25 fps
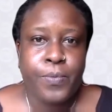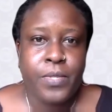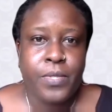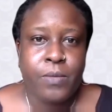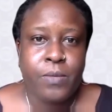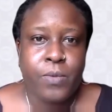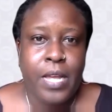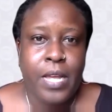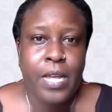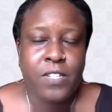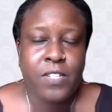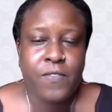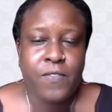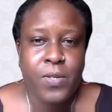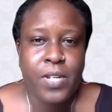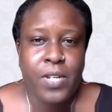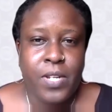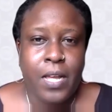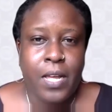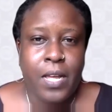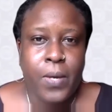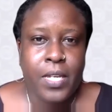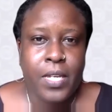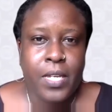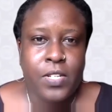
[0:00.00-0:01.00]
actually found that quite
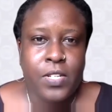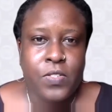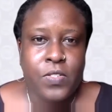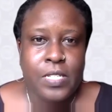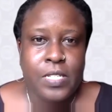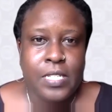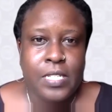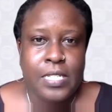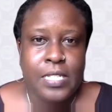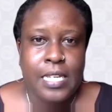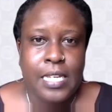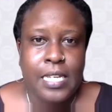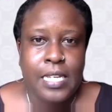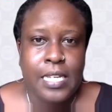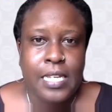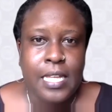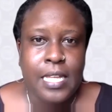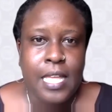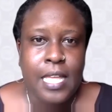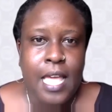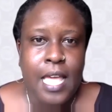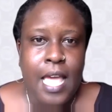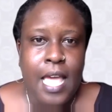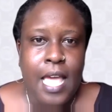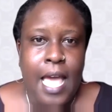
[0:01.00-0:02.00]
interesting.
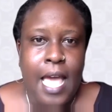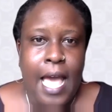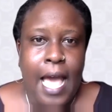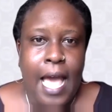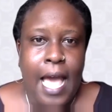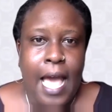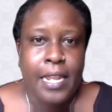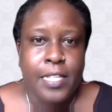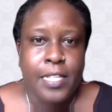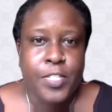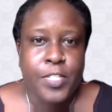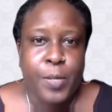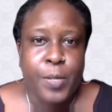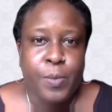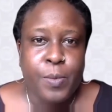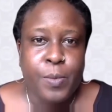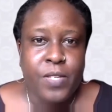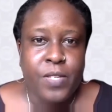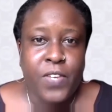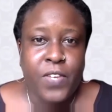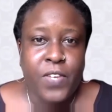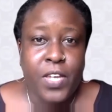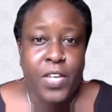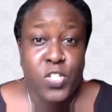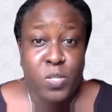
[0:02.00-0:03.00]
And in terms of
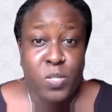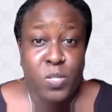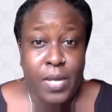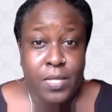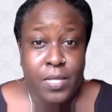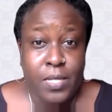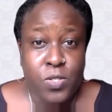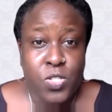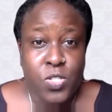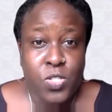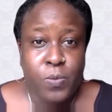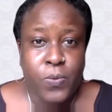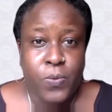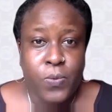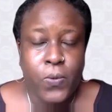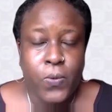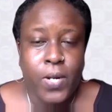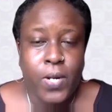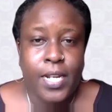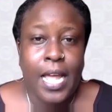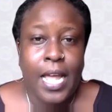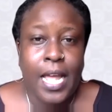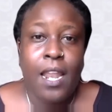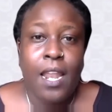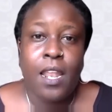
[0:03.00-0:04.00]
instrumental support,
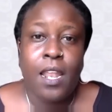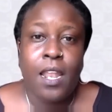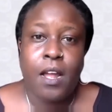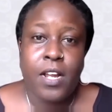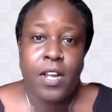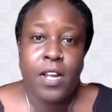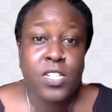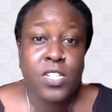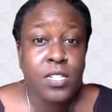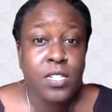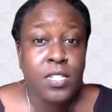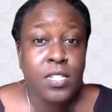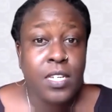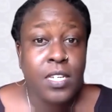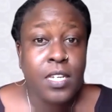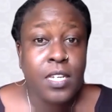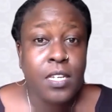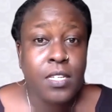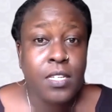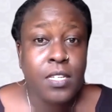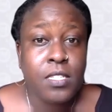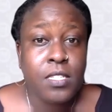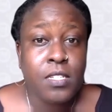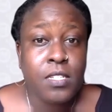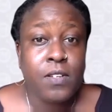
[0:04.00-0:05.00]
that largely
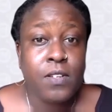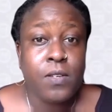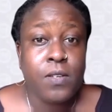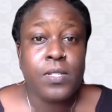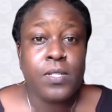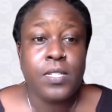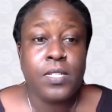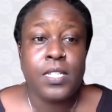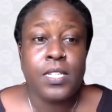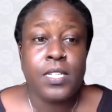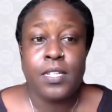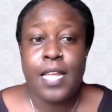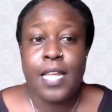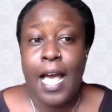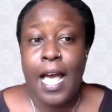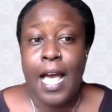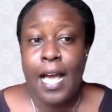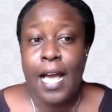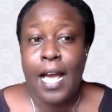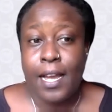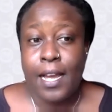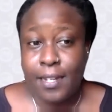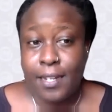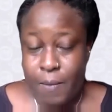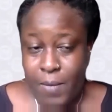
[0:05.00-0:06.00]
surrounded
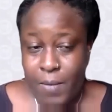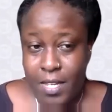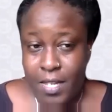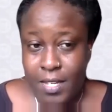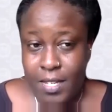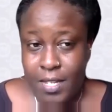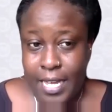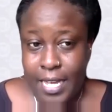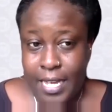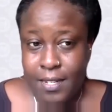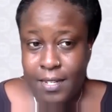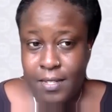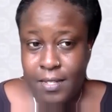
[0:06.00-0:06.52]
academic guidance.